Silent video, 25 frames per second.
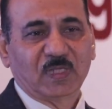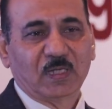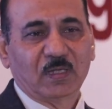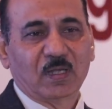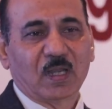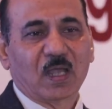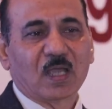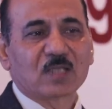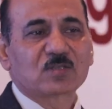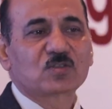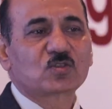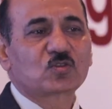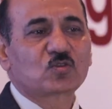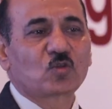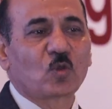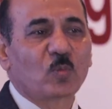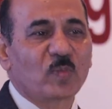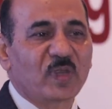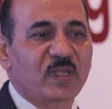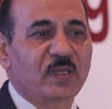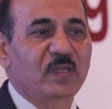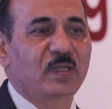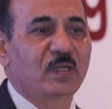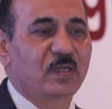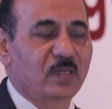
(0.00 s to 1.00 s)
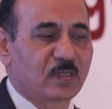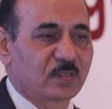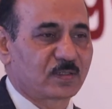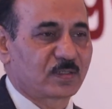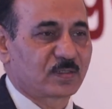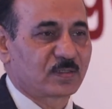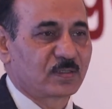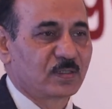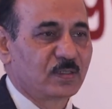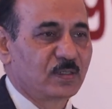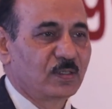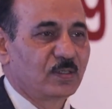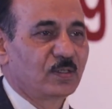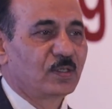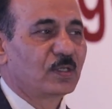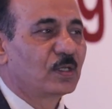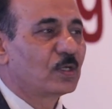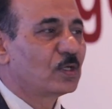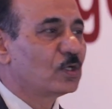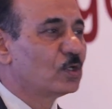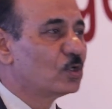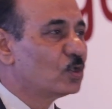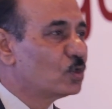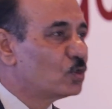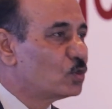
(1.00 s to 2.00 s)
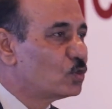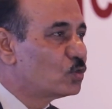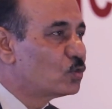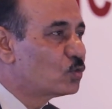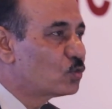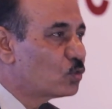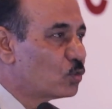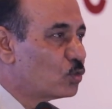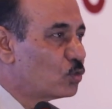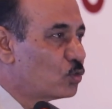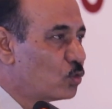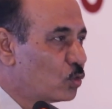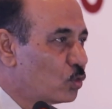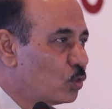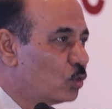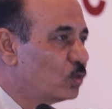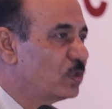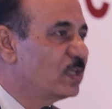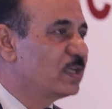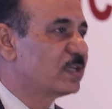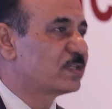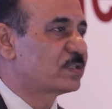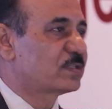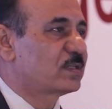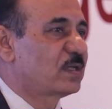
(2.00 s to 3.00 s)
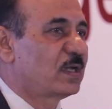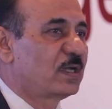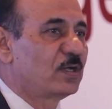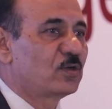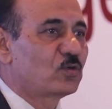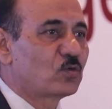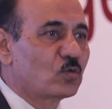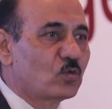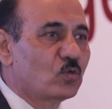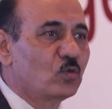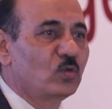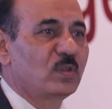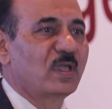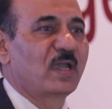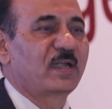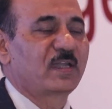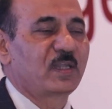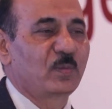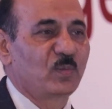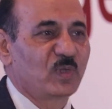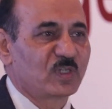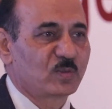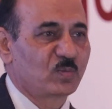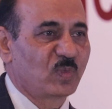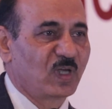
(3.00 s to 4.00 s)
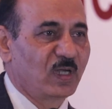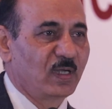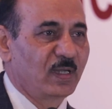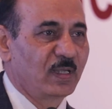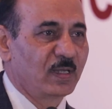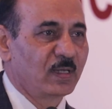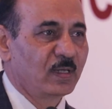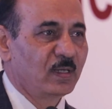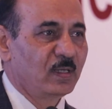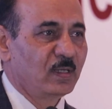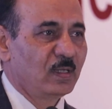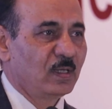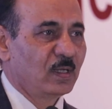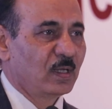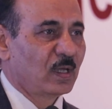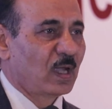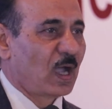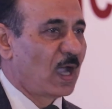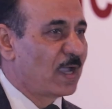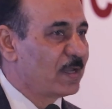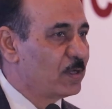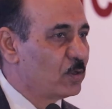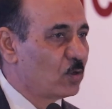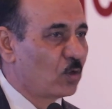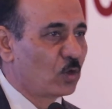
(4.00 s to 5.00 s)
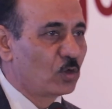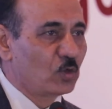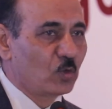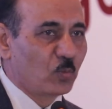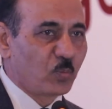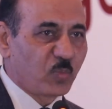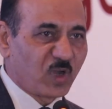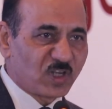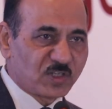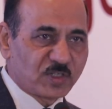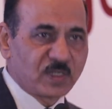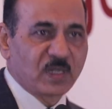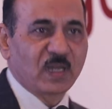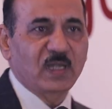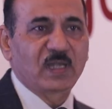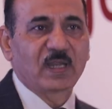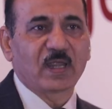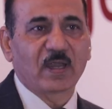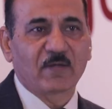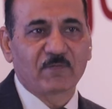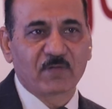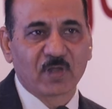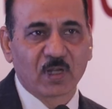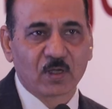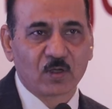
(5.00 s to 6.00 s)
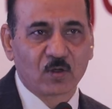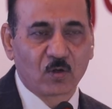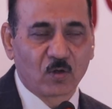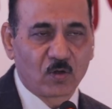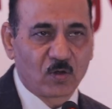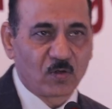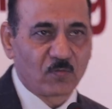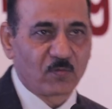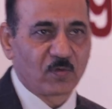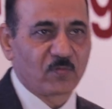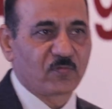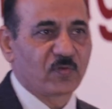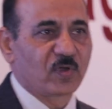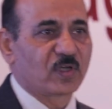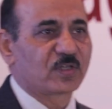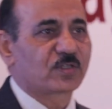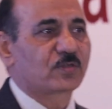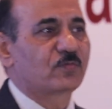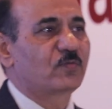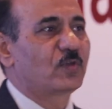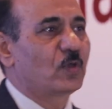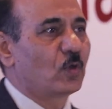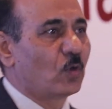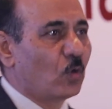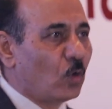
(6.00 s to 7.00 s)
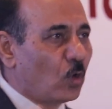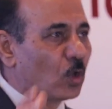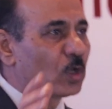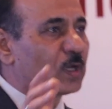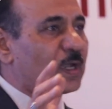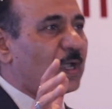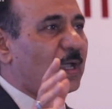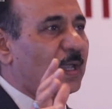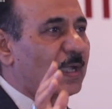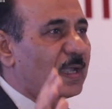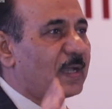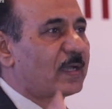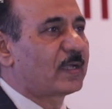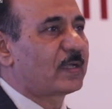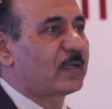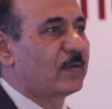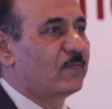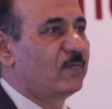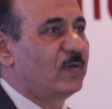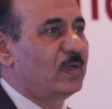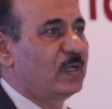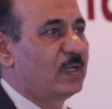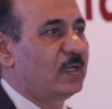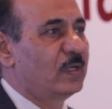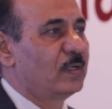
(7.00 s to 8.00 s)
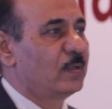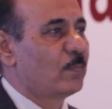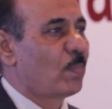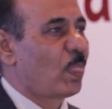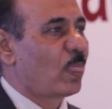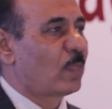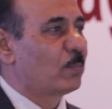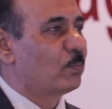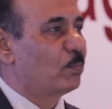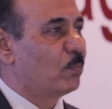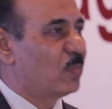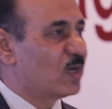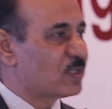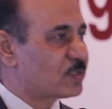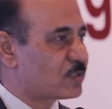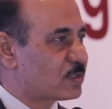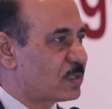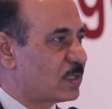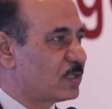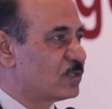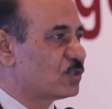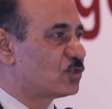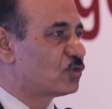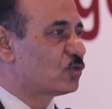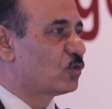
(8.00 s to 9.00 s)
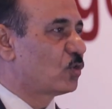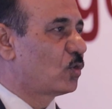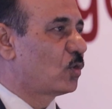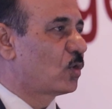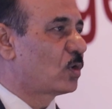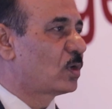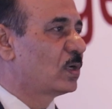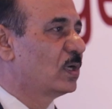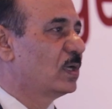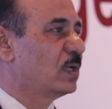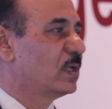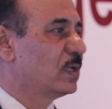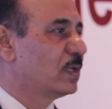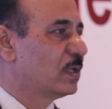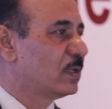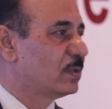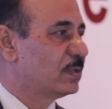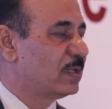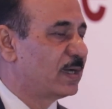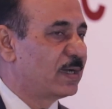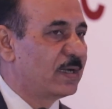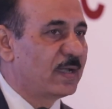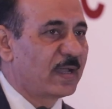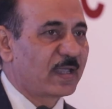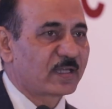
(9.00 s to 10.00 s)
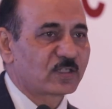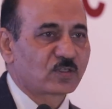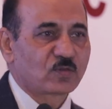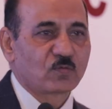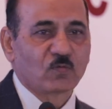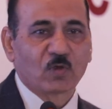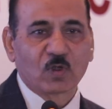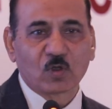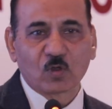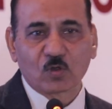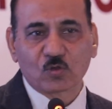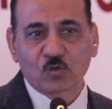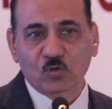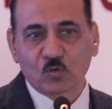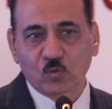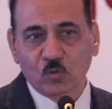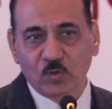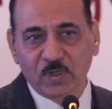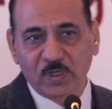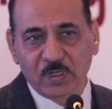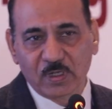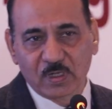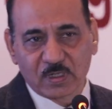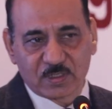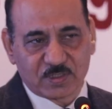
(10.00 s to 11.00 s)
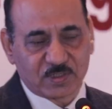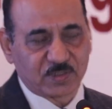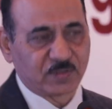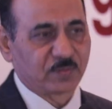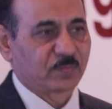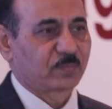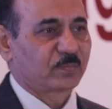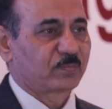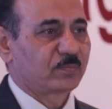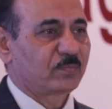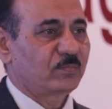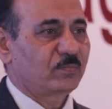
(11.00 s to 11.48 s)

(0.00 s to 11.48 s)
in last so many years to do this and to do that image building. I know you personally have done a lot of efforts. We all collectively must ensure that next 1 or 2 years